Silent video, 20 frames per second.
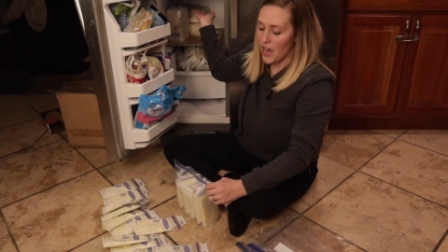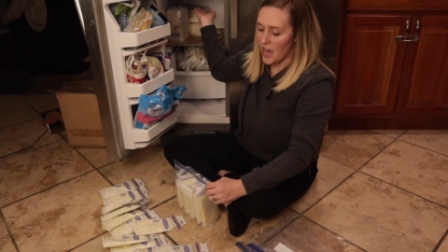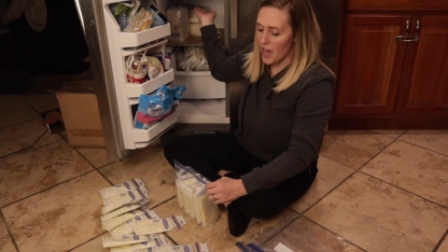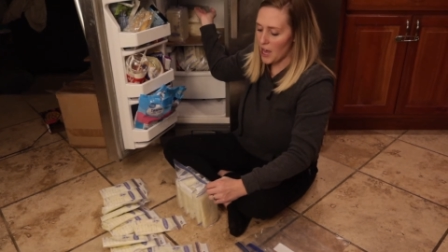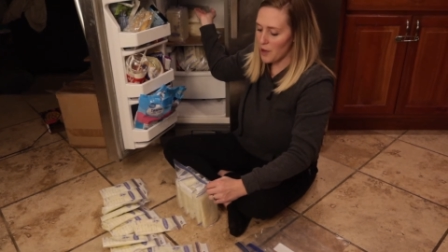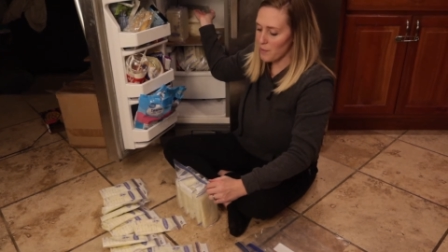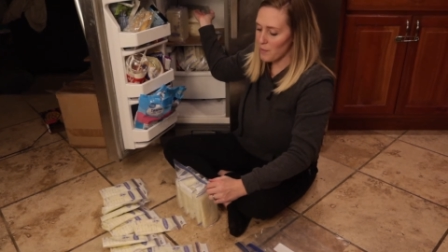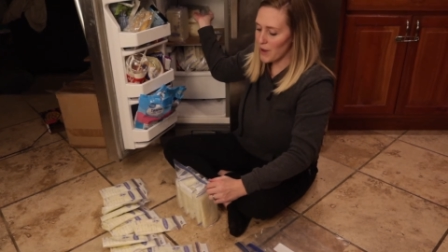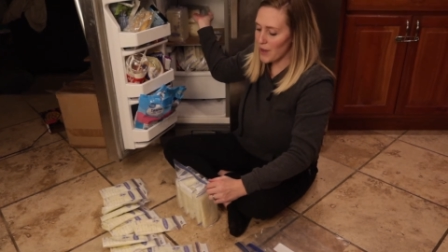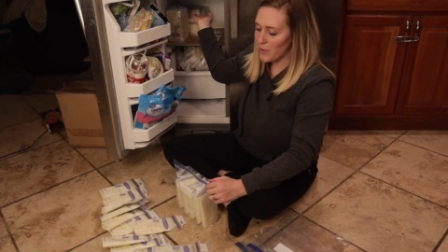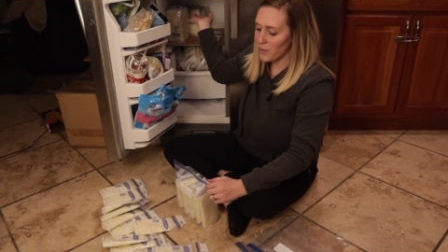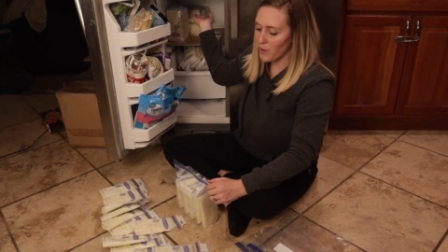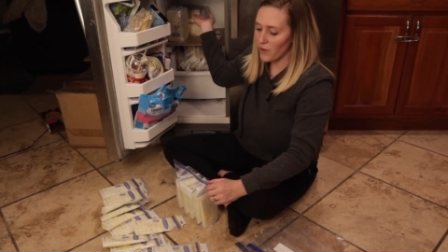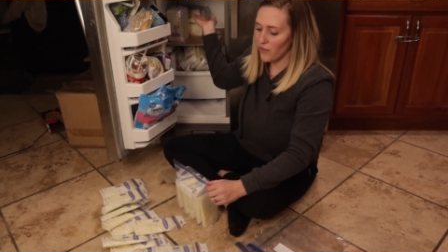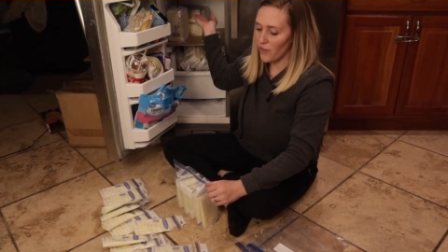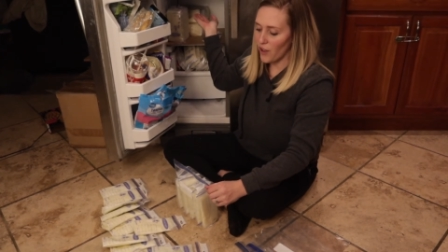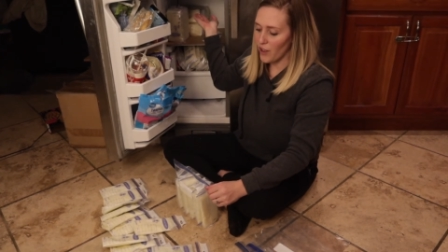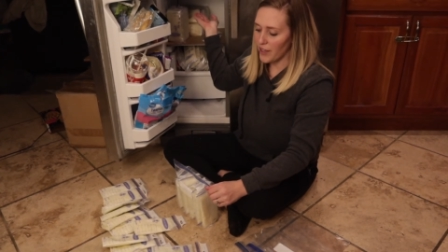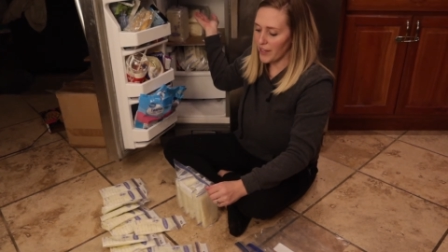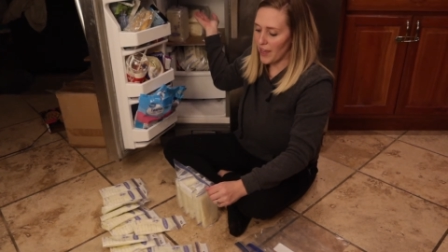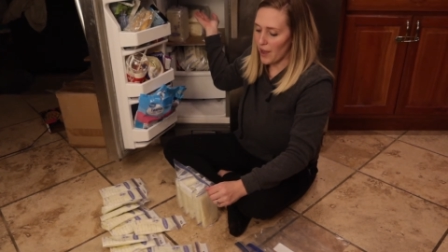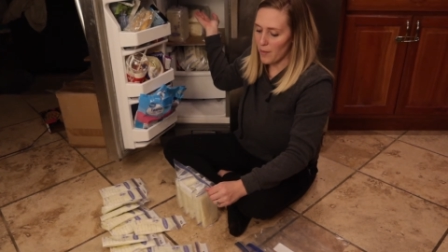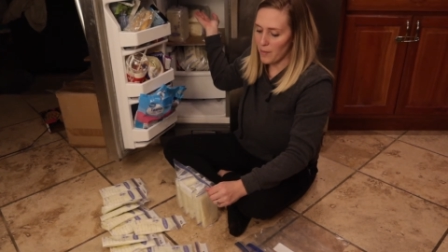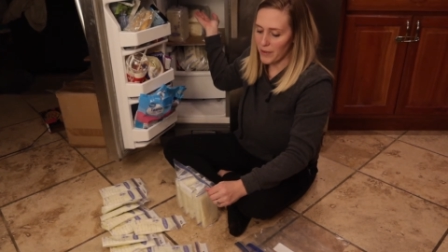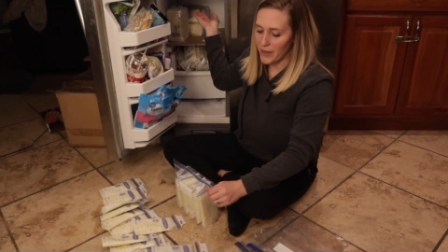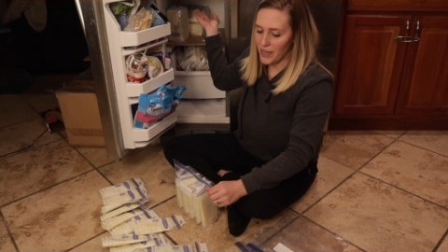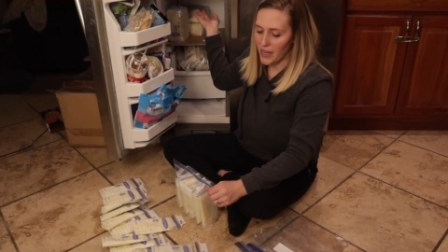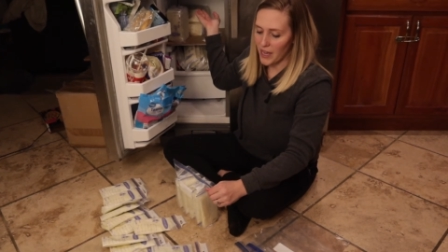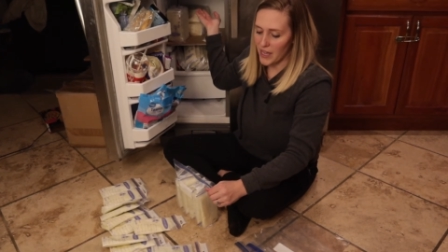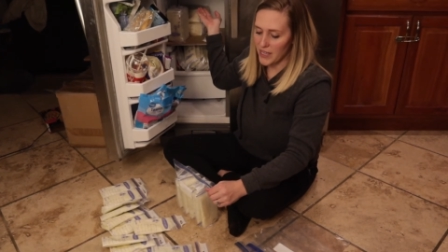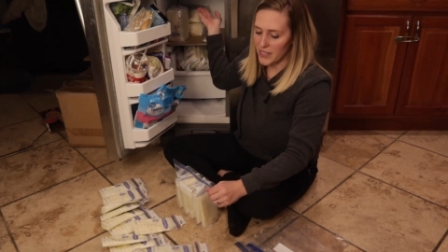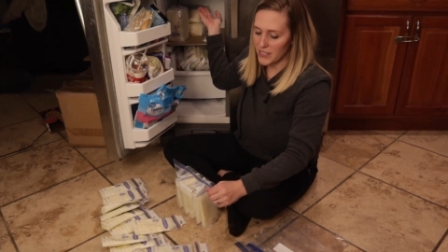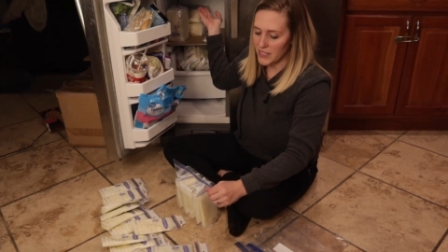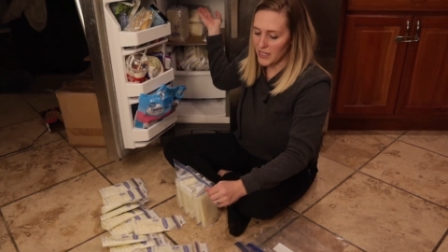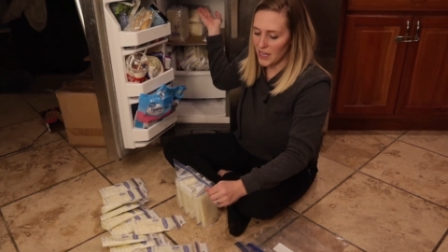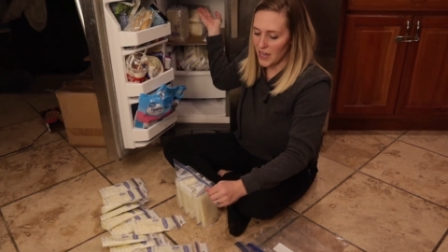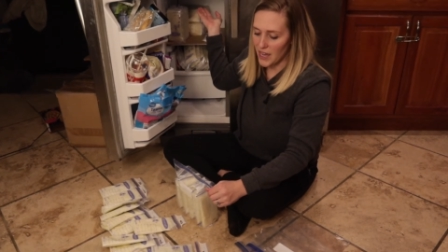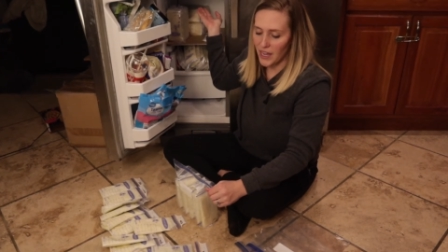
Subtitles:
Mine were falling out because